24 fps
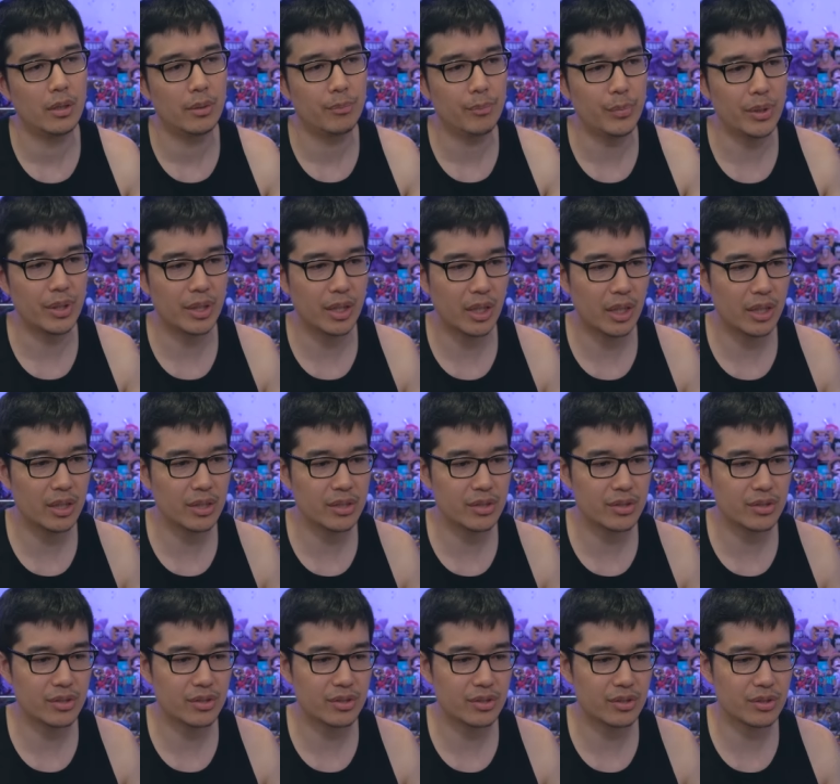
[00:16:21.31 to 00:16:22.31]

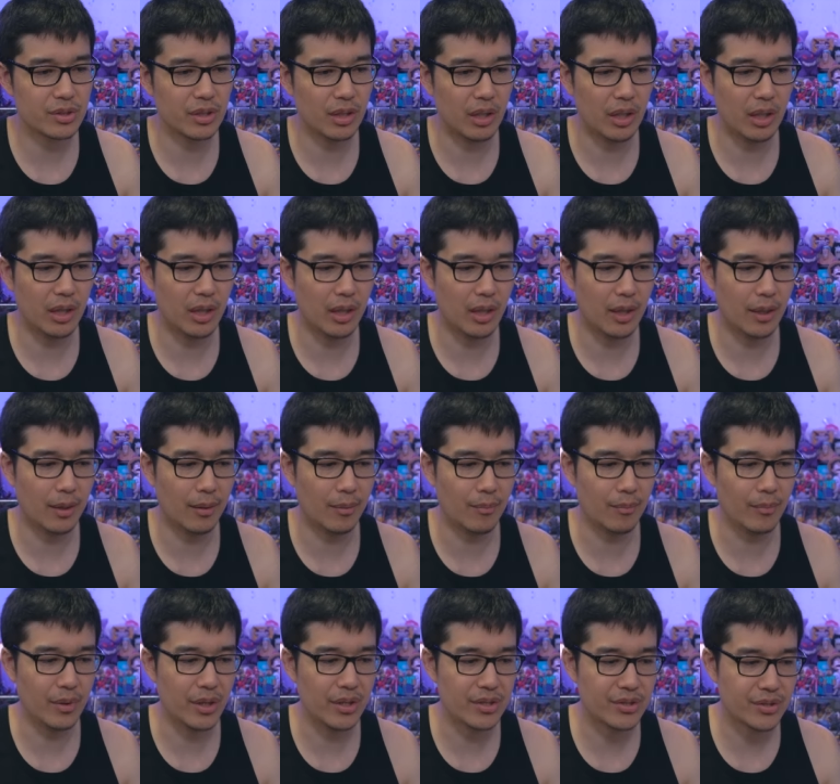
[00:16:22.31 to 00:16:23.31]
because
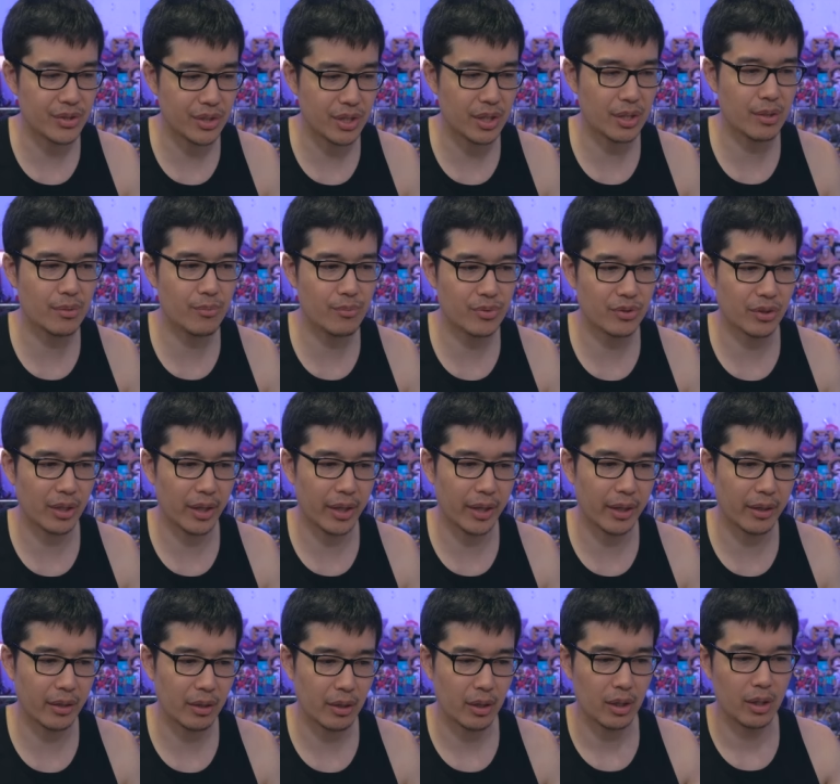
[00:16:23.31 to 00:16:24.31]
um, it seems
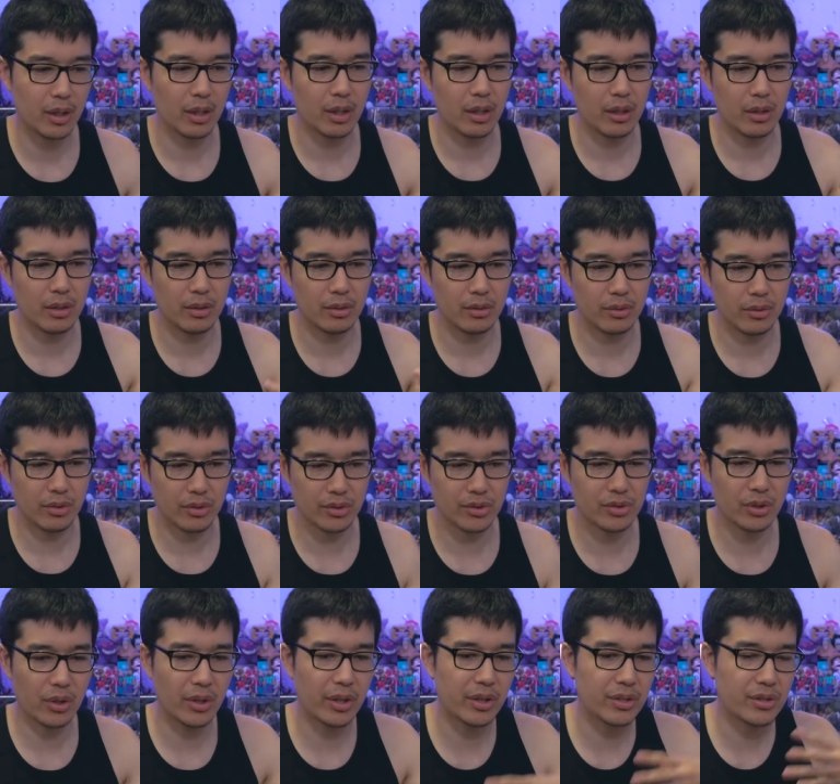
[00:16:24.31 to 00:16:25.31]
like they're
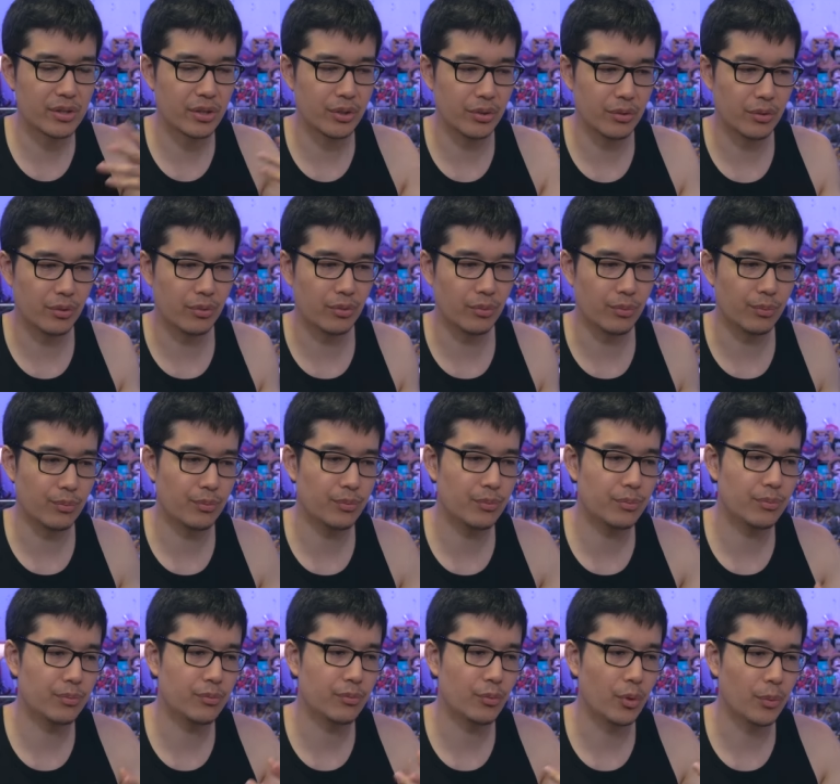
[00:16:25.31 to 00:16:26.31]
starting to
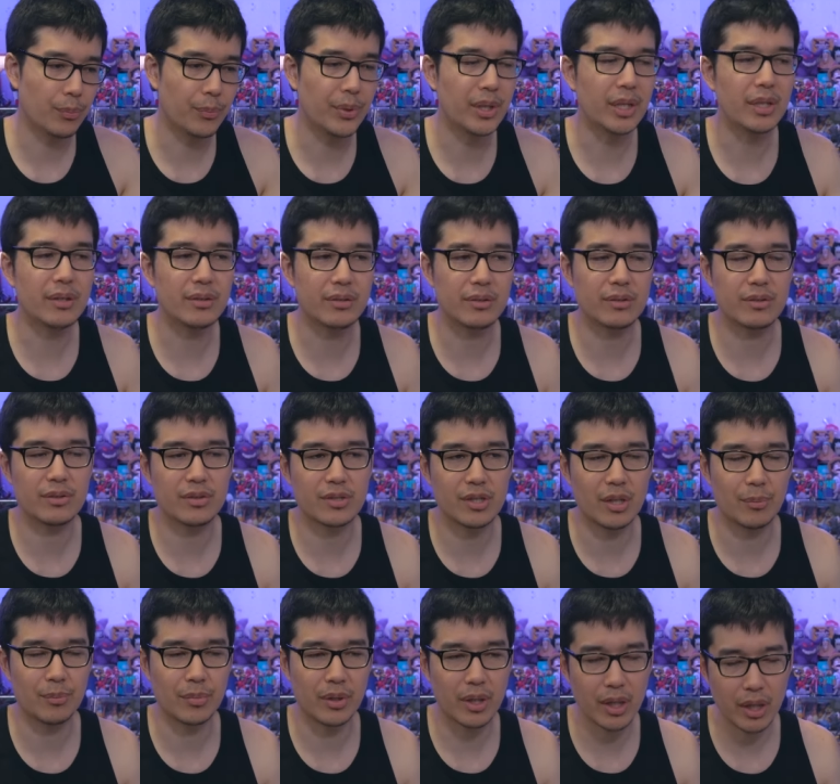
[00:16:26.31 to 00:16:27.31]
repeat
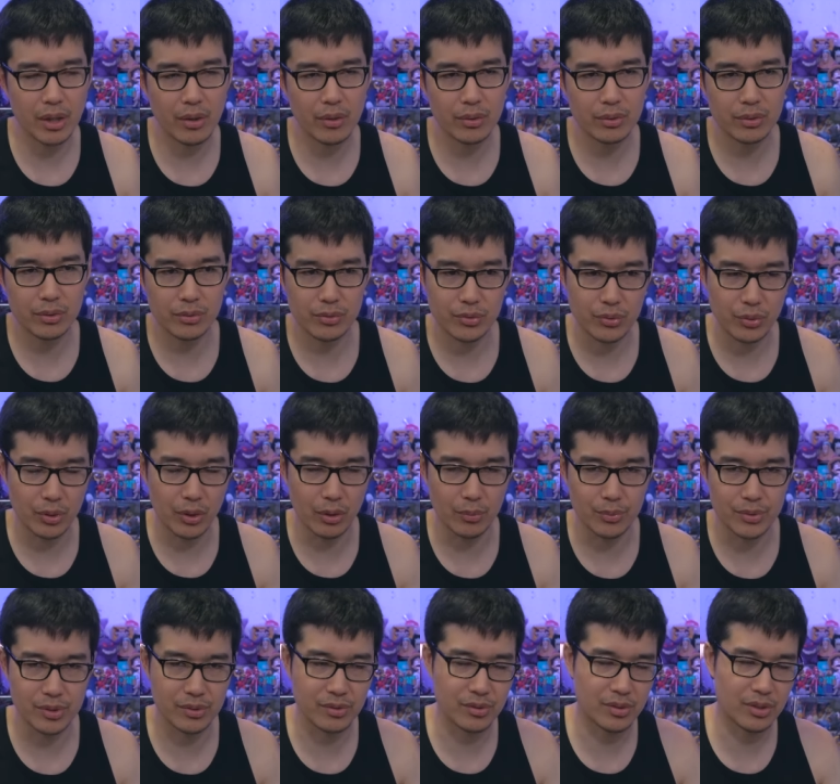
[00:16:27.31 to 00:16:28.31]
some character
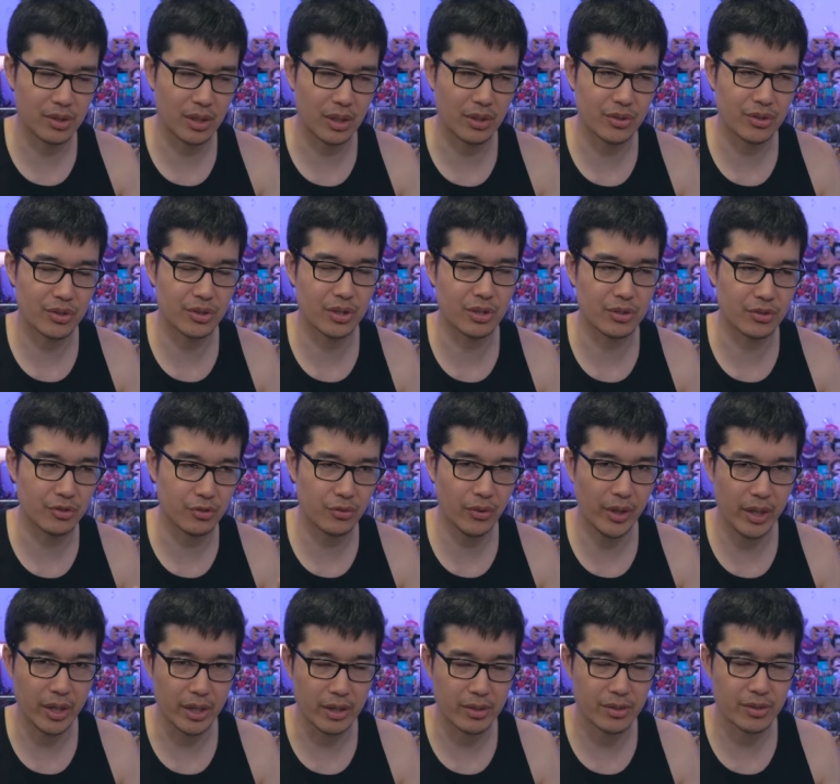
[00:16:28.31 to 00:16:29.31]
tropes and such and
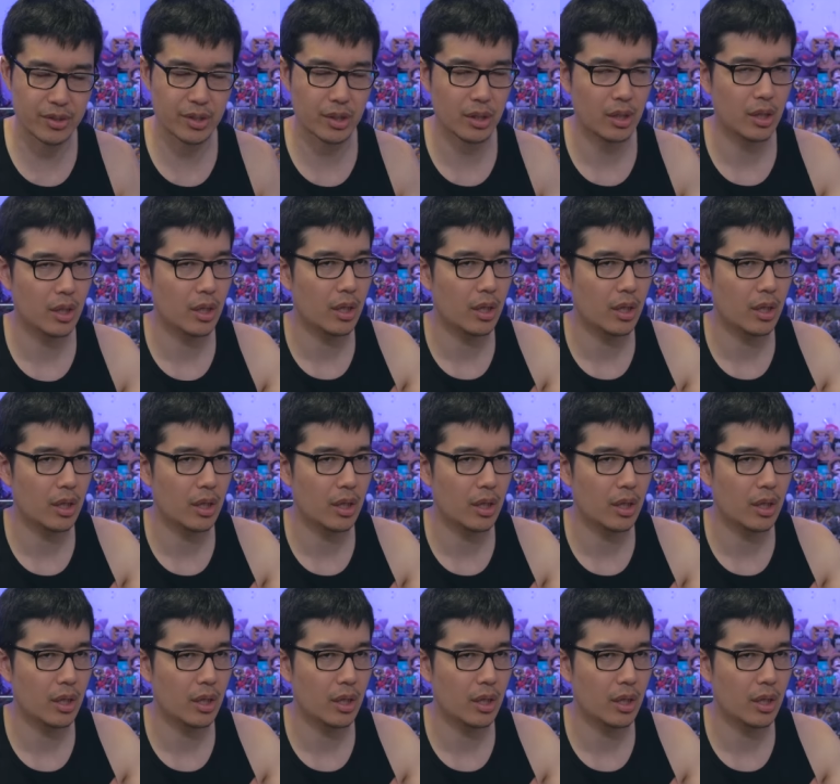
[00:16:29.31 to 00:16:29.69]
traits,